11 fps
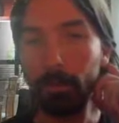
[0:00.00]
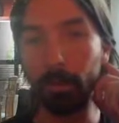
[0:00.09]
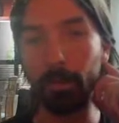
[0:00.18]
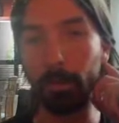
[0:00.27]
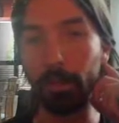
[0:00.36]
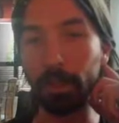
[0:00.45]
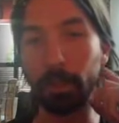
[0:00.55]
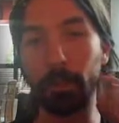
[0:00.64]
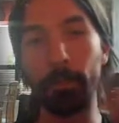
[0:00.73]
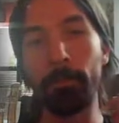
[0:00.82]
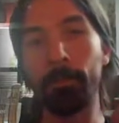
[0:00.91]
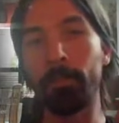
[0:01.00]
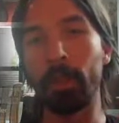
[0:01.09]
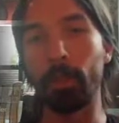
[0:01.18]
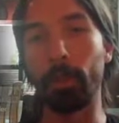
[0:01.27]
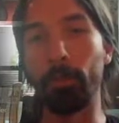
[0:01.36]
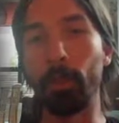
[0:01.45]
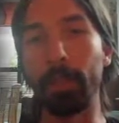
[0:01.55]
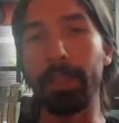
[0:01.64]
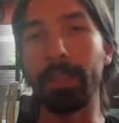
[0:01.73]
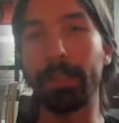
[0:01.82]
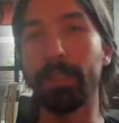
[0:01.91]
transformation. So if we look
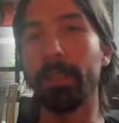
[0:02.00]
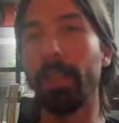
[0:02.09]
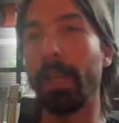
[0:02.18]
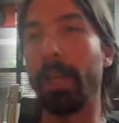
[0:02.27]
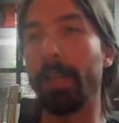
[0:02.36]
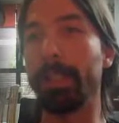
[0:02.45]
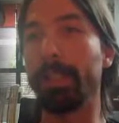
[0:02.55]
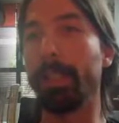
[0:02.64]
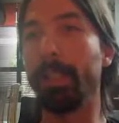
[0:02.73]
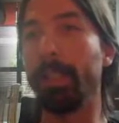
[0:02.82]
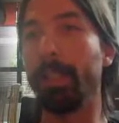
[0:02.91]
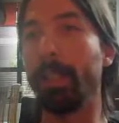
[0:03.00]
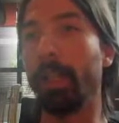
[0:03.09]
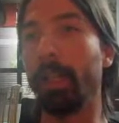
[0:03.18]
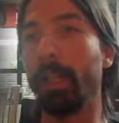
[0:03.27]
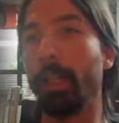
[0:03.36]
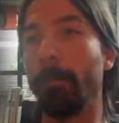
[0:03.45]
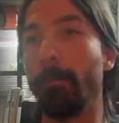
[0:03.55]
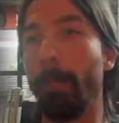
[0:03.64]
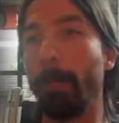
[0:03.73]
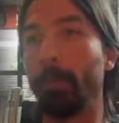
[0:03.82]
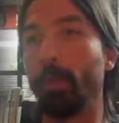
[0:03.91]
at it, as a
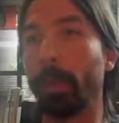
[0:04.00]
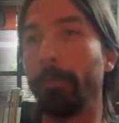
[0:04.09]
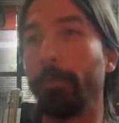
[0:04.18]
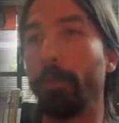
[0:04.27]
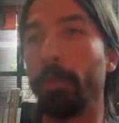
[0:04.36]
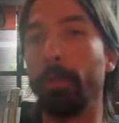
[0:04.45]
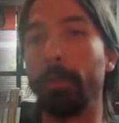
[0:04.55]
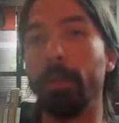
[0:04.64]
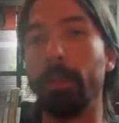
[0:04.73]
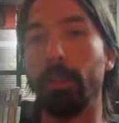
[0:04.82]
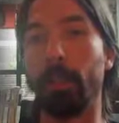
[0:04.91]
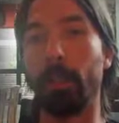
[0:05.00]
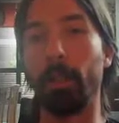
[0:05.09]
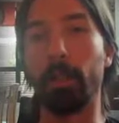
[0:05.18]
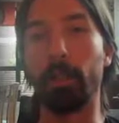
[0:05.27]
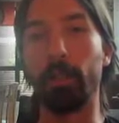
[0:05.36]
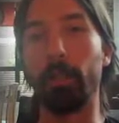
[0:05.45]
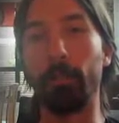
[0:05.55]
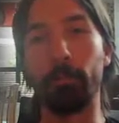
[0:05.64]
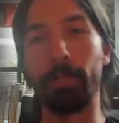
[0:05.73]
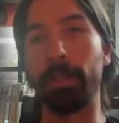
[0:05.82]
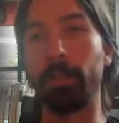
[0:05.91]
um, transform uh,
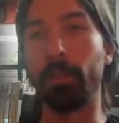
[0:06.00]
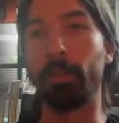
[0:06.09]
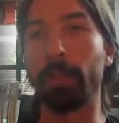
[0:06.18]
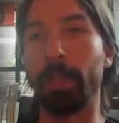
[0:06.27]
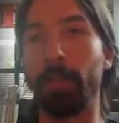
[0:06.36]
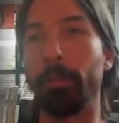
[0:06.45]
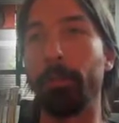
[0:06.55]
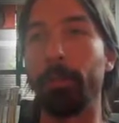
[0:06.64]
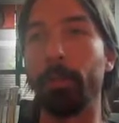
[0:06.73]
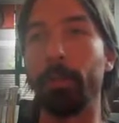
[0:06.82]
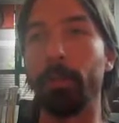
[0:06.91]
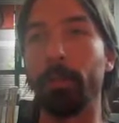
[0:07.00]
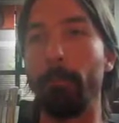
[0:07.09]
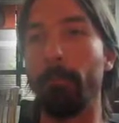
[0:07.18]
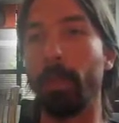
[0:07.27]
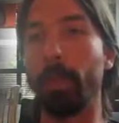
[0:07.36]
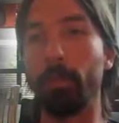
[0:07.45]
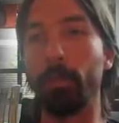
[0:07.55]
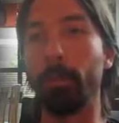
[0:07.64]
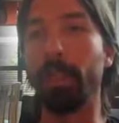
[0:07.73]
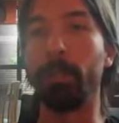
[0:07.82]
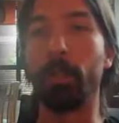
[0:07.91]
with the, the kind of um, uh,
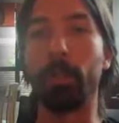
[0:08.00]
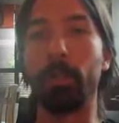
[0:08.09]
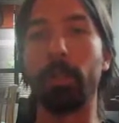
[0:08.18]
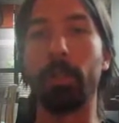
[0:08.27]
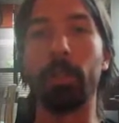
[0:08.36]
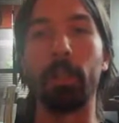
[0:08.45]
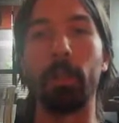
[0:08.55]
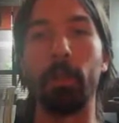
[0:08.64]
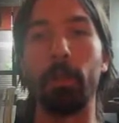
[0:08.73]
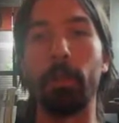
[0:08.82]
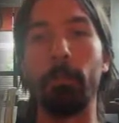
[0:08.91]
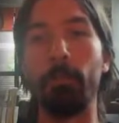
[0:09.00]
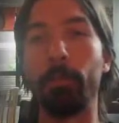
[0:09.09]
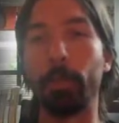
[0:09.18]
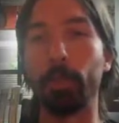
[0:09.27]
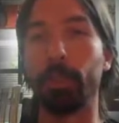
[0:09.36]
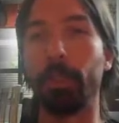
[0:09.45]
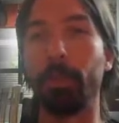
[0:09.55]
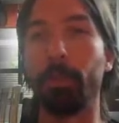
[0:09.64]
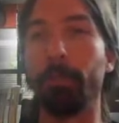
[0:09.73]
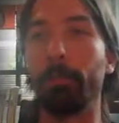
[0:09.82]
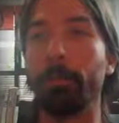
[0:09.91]
lookup table uh, function that
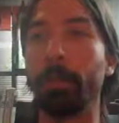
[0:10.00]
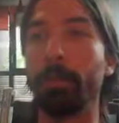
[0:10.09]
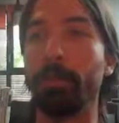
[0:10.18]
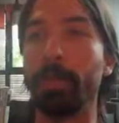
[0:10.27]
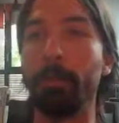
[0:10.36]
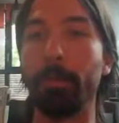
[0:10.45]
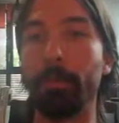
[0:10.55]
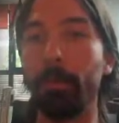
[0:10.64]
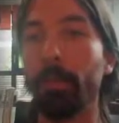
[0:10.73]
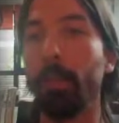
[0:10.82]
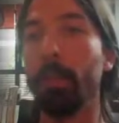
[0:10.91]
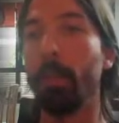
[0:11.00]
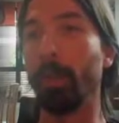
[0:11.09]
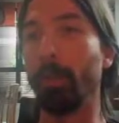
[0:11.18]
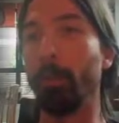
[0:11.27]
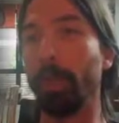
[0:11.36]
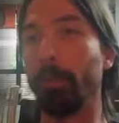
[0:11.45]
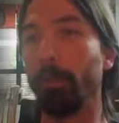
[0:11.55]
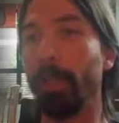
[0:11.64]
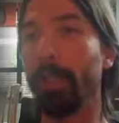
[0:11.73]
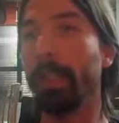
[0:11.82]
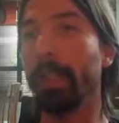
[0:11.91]
we've that we've seen before. What we are
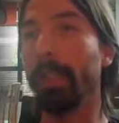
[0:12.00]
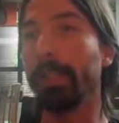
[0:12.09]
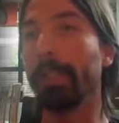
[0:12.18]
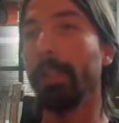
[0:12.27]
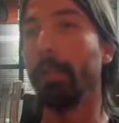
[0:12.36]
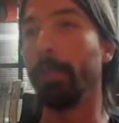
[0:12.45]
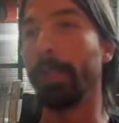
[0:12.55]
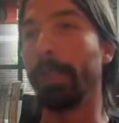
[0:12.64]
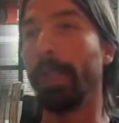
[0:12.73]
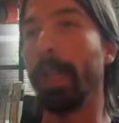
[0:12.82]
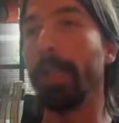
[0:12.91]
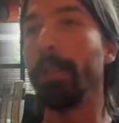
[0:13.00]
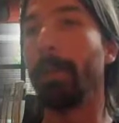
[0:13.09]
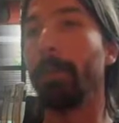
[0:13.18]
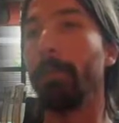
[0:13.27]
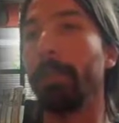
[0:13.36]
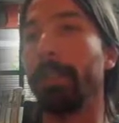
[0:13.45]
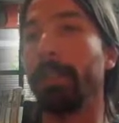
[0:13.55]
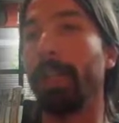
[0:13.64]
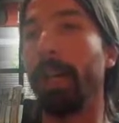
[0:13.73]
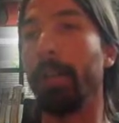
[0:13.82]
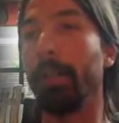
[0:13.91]
doing is we are saying any value that is
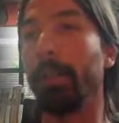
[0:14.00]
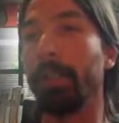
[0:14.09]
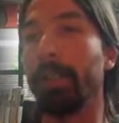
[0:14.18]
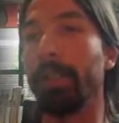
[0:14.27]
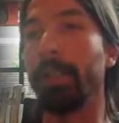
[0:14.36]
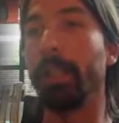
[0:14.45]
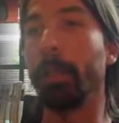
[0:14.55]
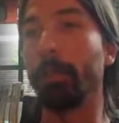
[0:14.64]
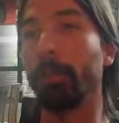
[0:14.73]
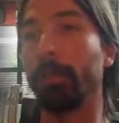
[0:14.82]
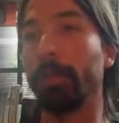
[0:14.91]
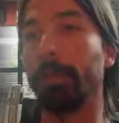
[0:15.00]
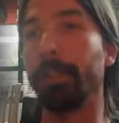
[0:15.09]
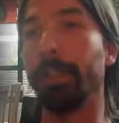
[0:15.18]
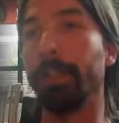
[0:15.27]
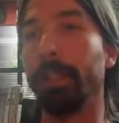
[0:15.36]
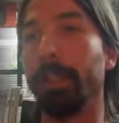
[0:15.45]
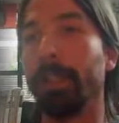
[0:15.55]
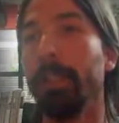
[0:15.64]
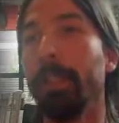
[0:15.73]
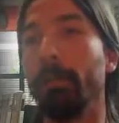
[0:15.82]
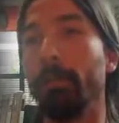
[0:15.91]
higher than the upper threshold here
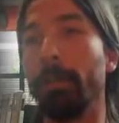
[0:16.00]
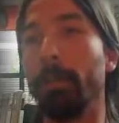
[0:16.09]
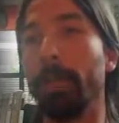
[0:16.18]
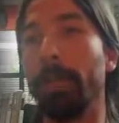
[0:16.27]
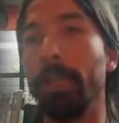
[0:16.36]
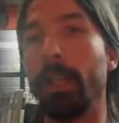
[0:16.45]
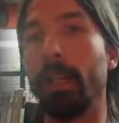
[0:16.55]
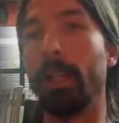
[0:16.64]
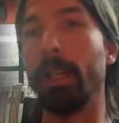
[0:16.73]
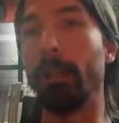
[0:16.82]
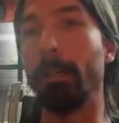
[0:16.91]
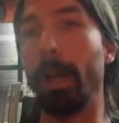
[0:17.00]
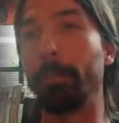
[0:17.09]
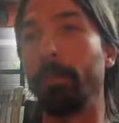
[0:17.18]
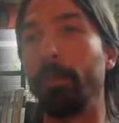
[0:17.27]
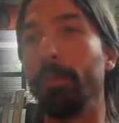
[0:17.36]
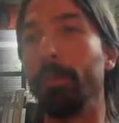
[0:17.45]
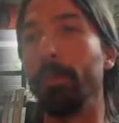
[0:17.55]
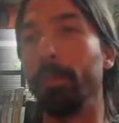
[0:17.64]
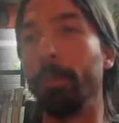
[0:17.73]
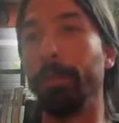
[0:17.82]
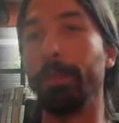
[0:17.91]
will be uh, mapped to
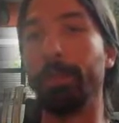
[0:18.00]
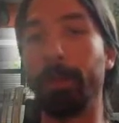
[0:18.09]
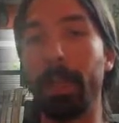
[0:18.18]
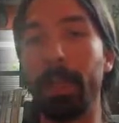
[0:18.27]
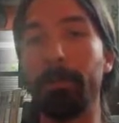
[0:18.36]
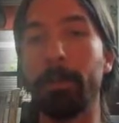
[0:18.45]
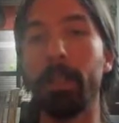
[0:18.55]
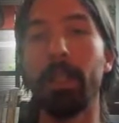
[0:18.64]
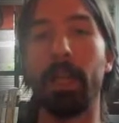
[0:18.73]
255.